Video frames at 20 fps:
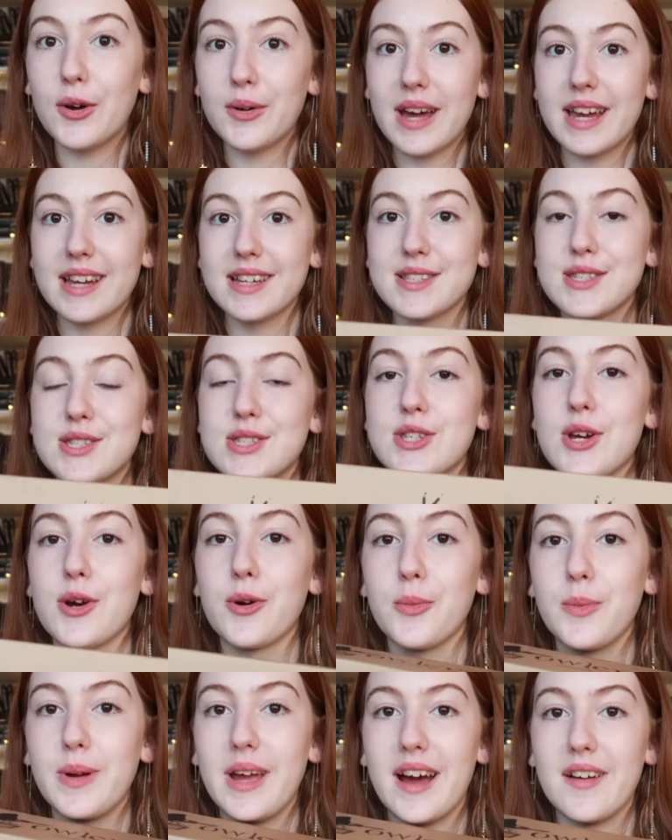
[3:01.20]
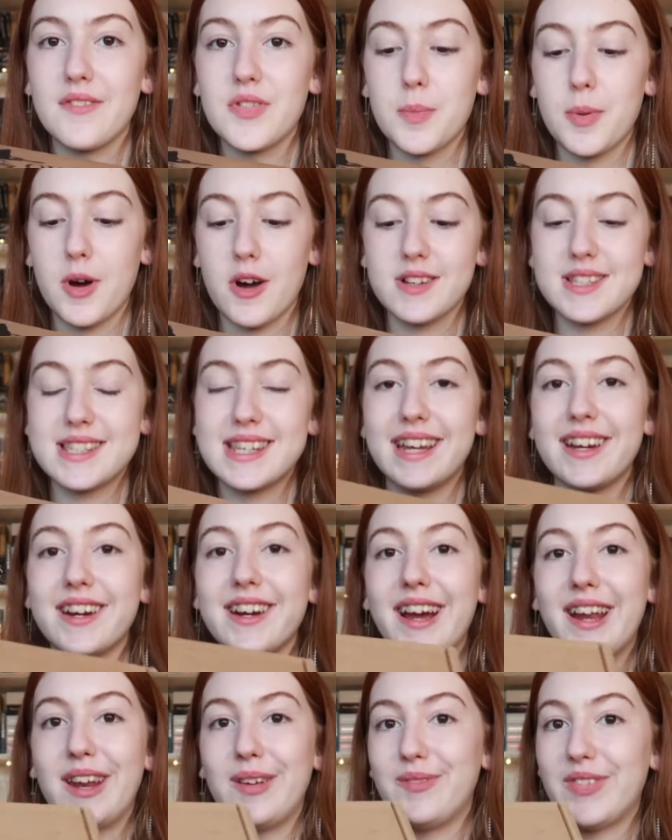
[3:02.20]
Okay, so we have the box here
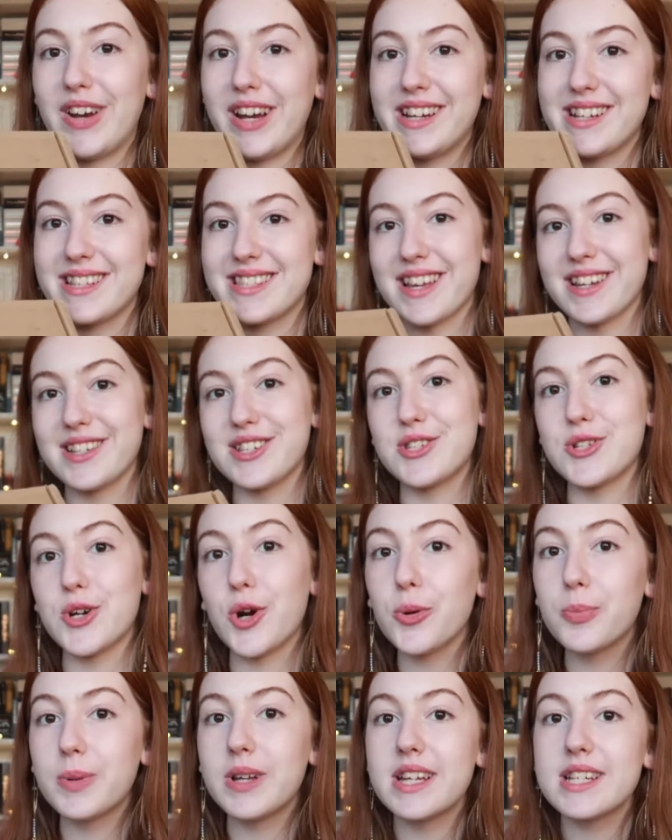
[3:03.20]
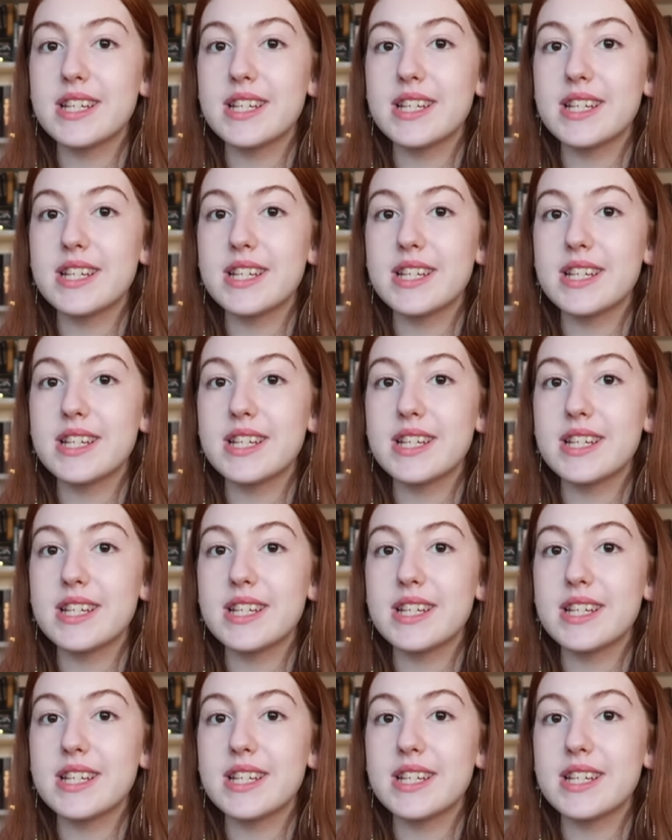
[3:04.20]
and I'm very excited to open